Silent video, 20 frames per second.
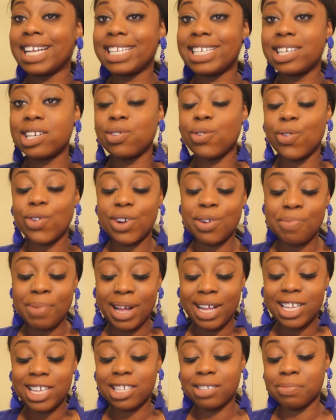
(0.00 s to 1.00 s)
i did order
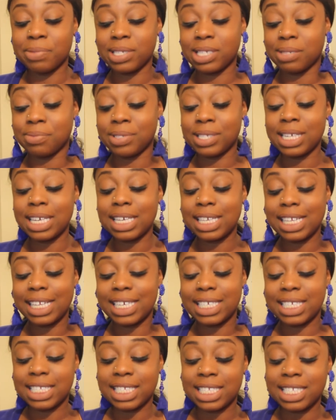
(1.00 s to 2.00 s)
my husband some
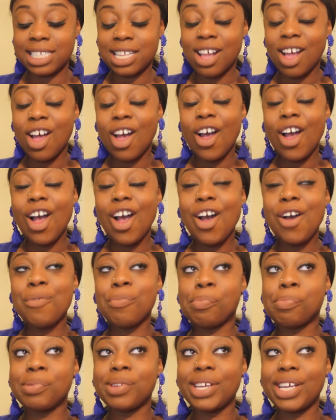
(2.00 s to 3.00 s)
sunglasses
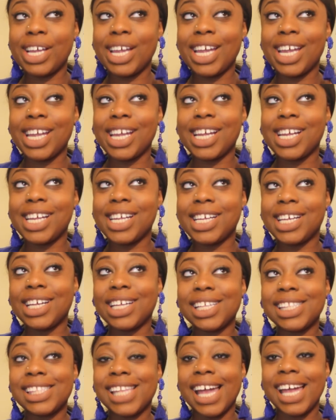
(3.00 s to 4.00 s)
but
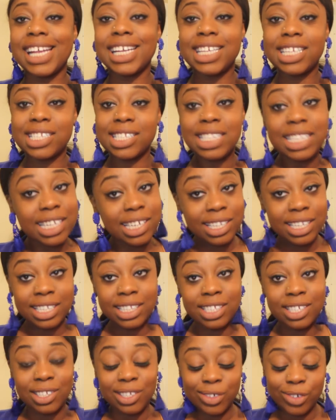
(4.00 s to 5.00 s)
they didn't
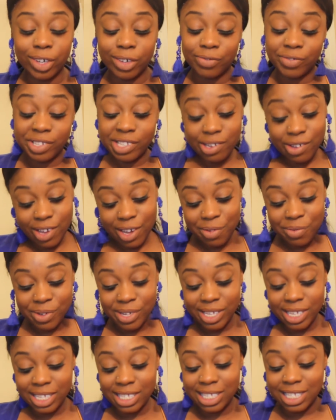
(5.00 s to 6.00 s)
send the Louis Vuitton
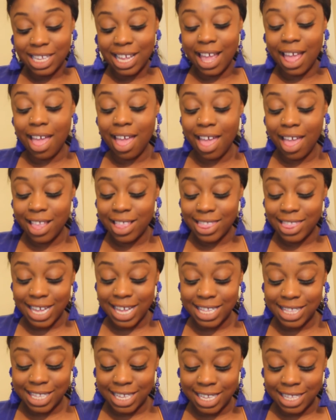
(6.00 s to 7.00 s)
ones.
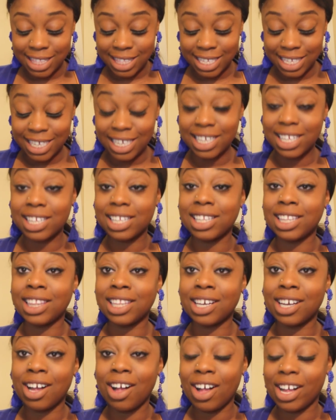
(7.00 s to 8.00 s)
they sent the
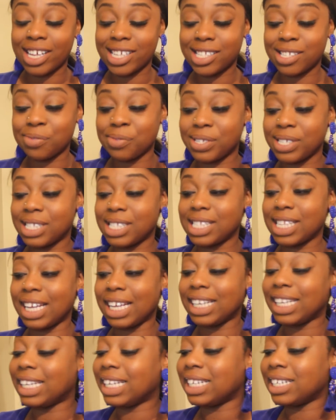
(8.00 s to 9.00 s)
Lacoste ones
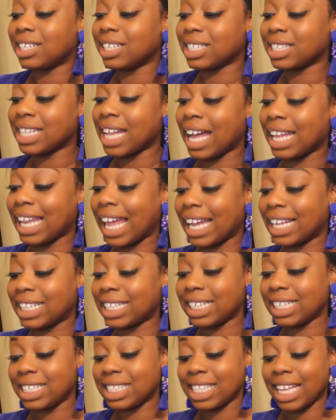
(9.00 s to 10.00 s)
and he does not like
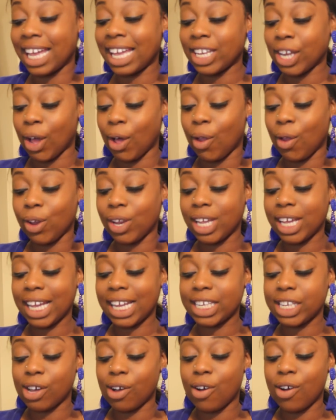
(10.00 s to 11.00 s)
these at all.
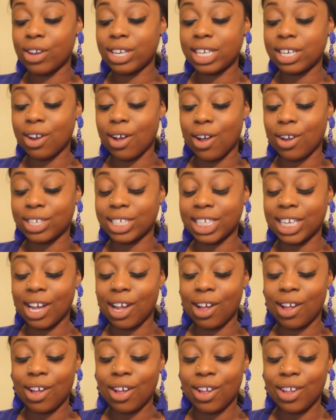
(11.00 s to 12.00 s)
At all, at all, at
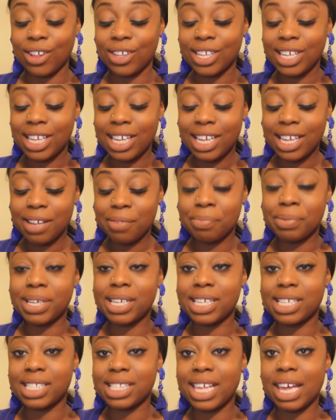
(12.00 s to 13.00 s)
all
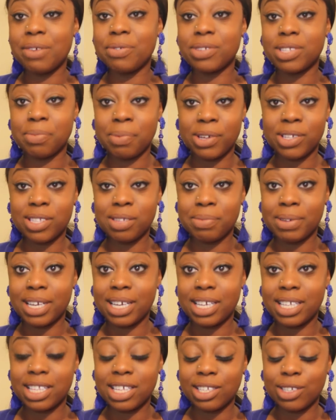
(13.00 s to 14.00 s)
because they were supposed to
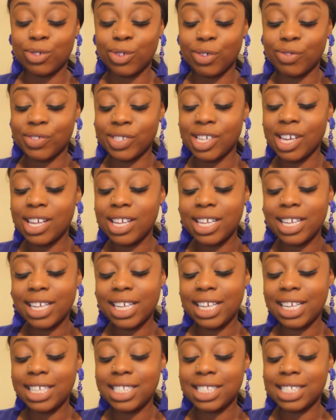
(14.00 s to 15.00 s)
be the Louis
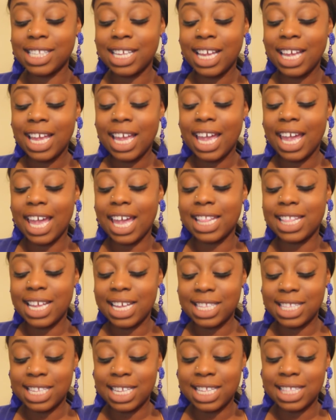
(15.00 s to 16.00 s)
Vuittons and
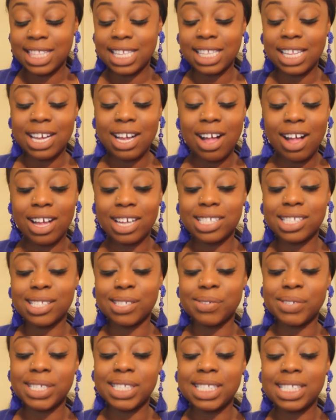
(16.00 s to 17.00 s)
they sent the
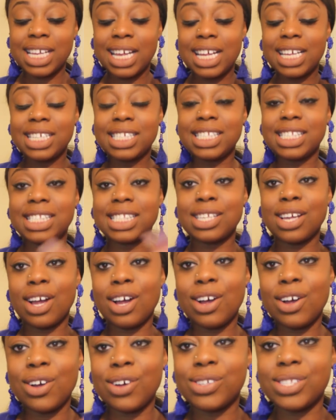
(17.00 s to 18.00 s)
Lacoste ones.
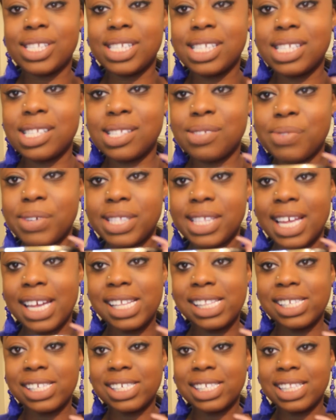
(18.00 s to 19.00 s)
So this is what
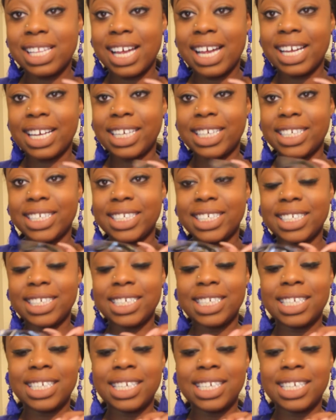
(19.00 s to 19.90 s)
they look like.